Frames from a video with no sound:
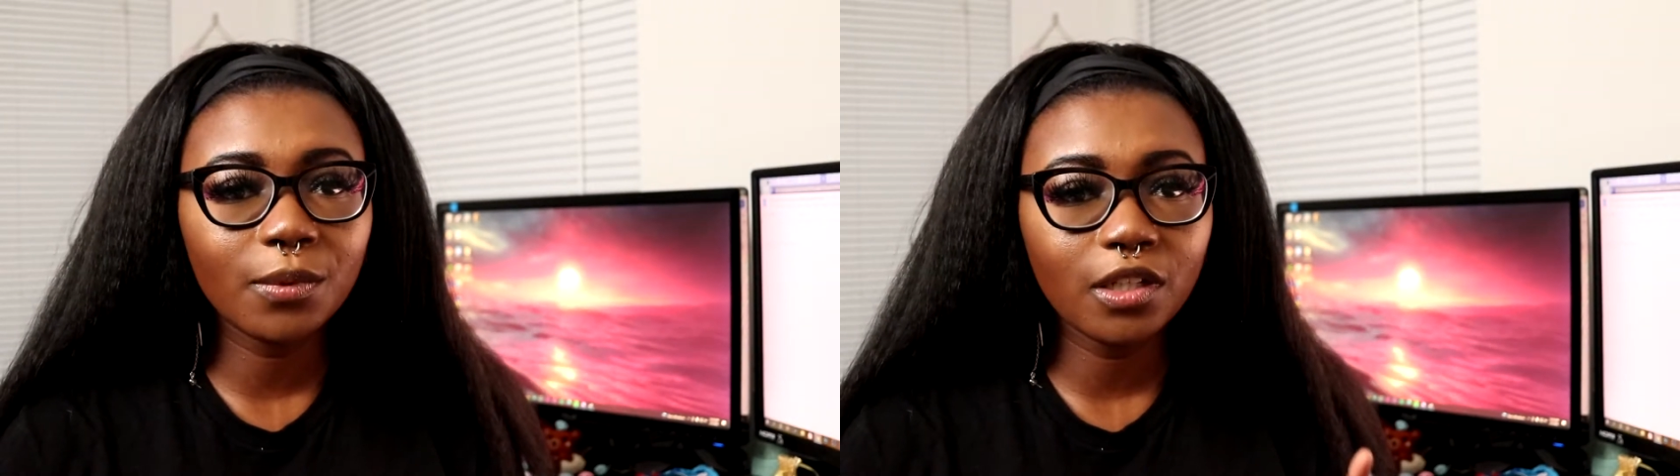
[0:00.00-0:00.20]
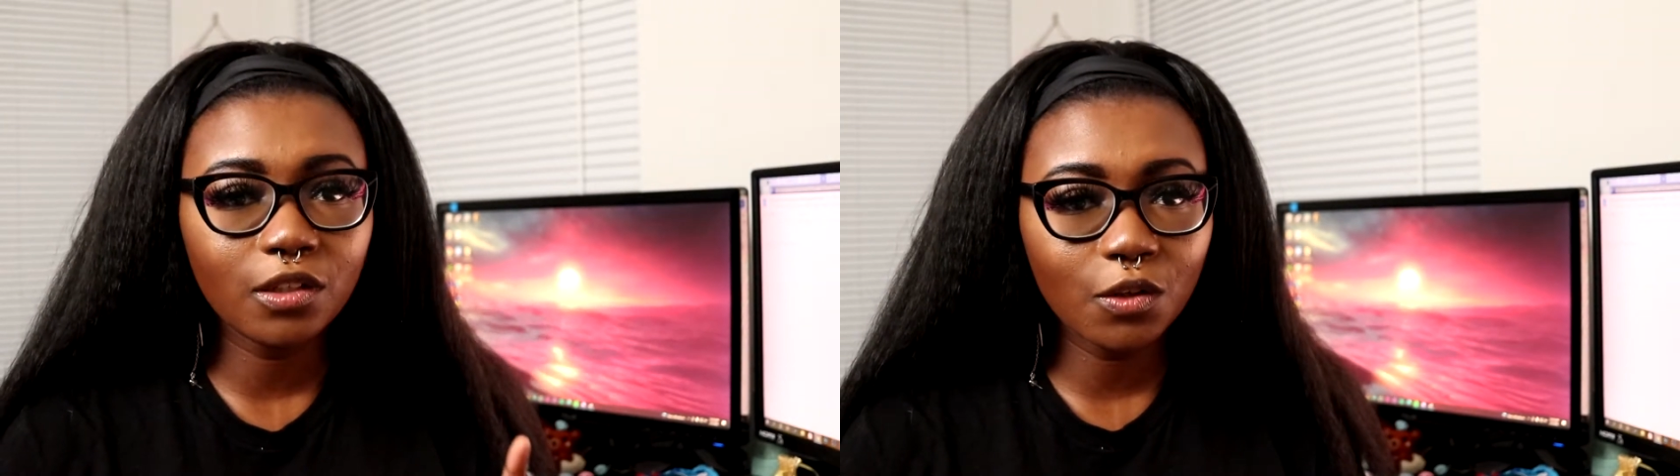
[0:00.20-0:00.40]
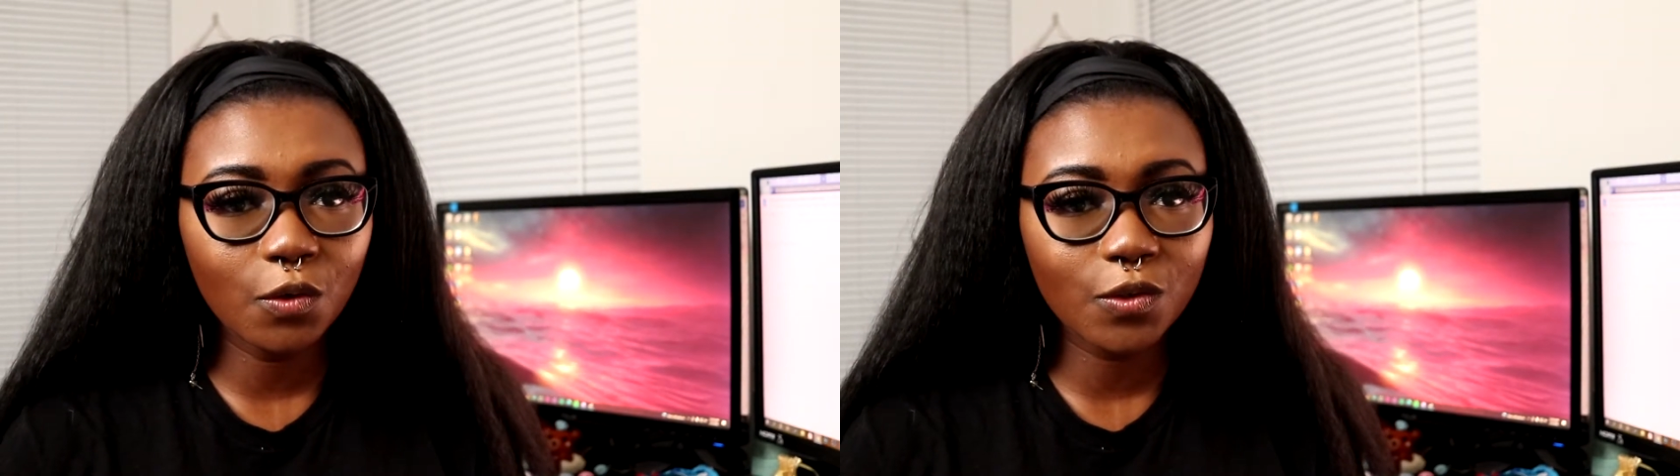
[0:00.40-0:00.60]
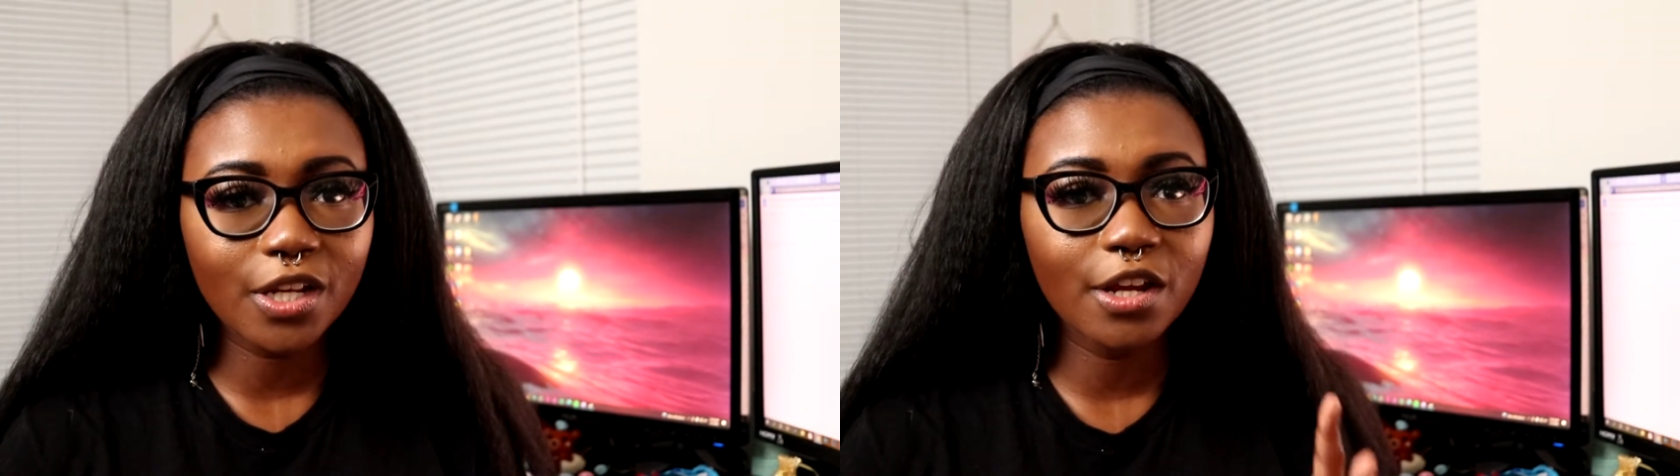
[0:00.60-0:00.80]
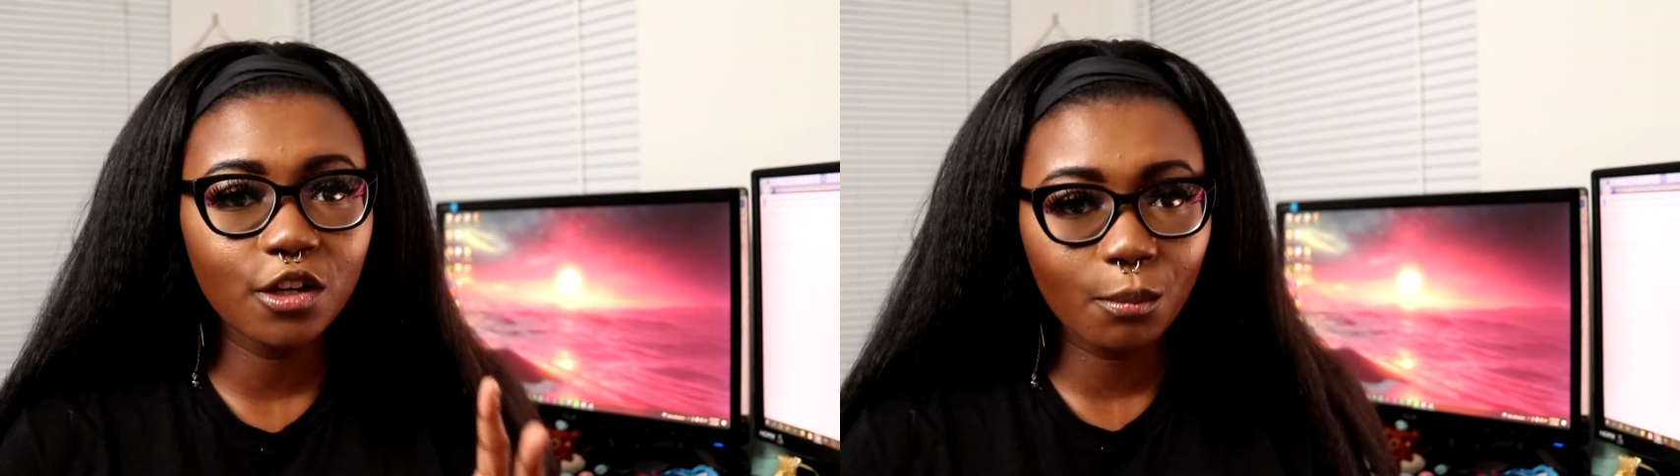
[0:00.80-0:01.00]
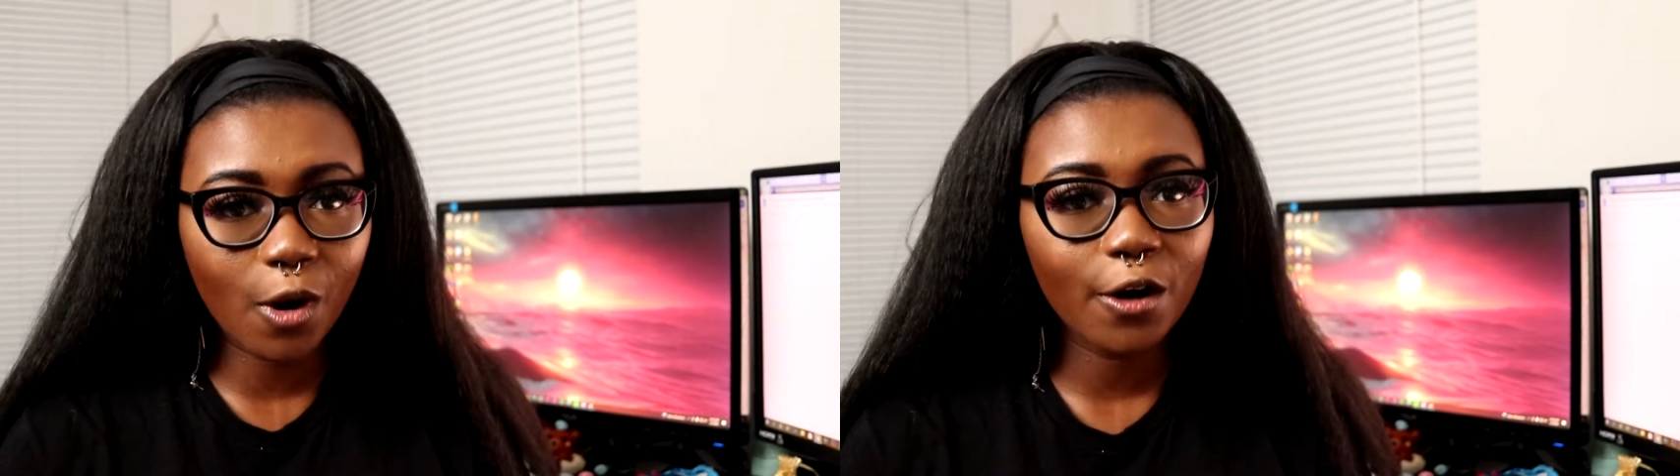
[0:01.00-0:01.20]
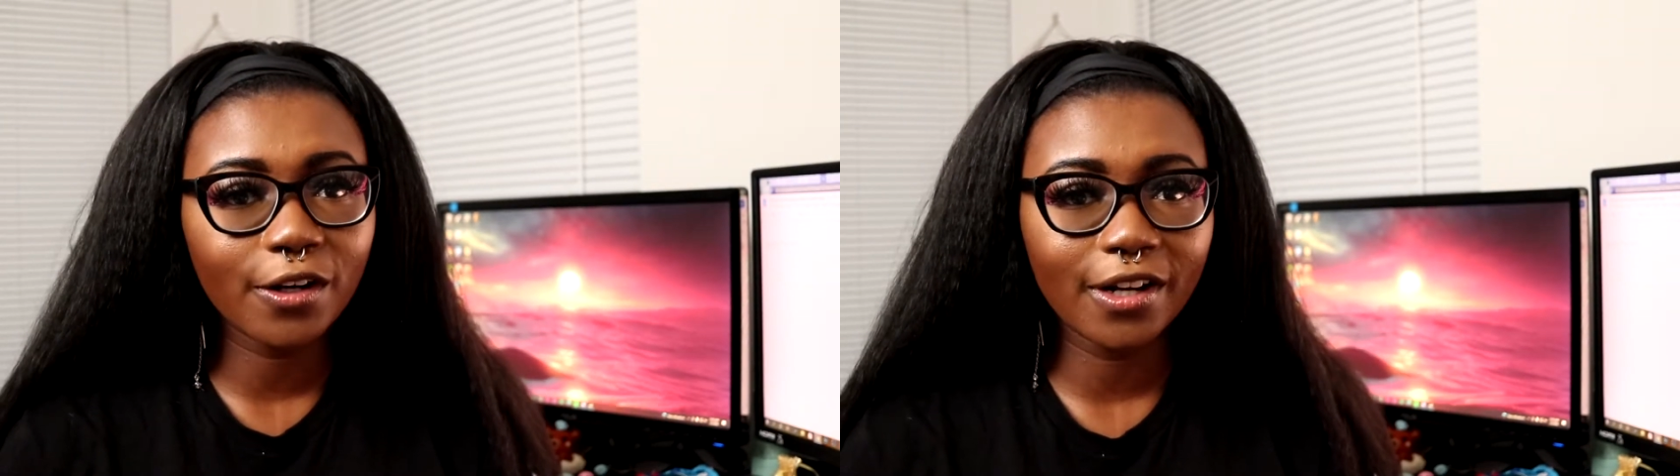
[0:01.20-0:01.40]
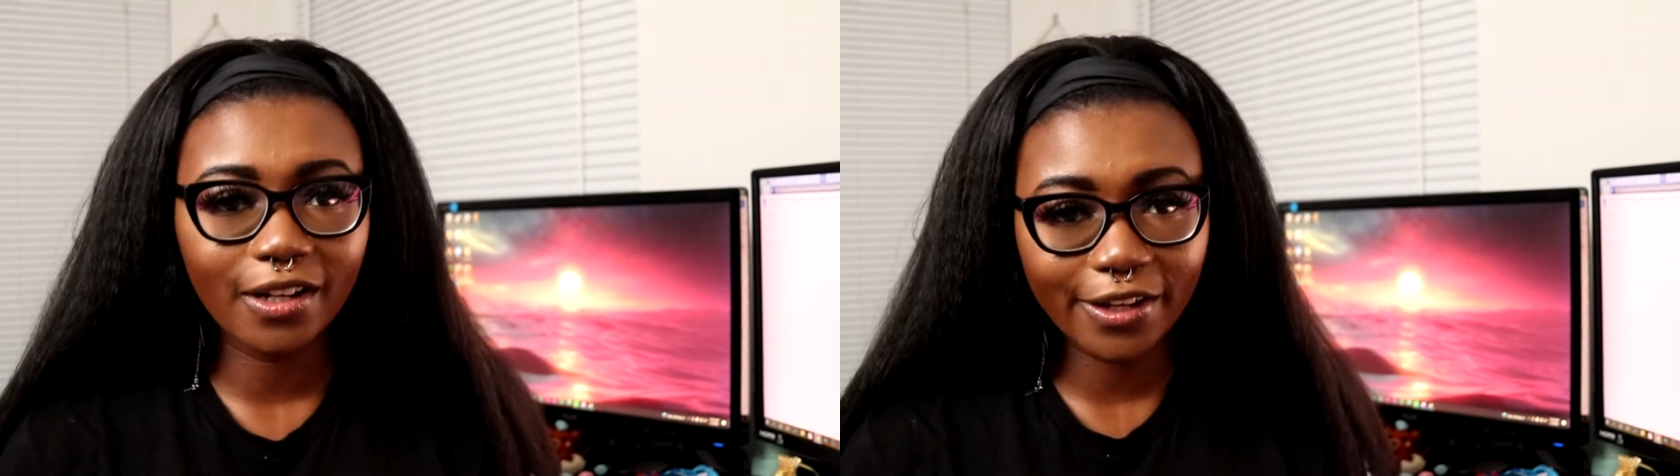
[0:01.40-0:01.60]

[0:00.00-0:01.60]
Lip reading: be used in your marketing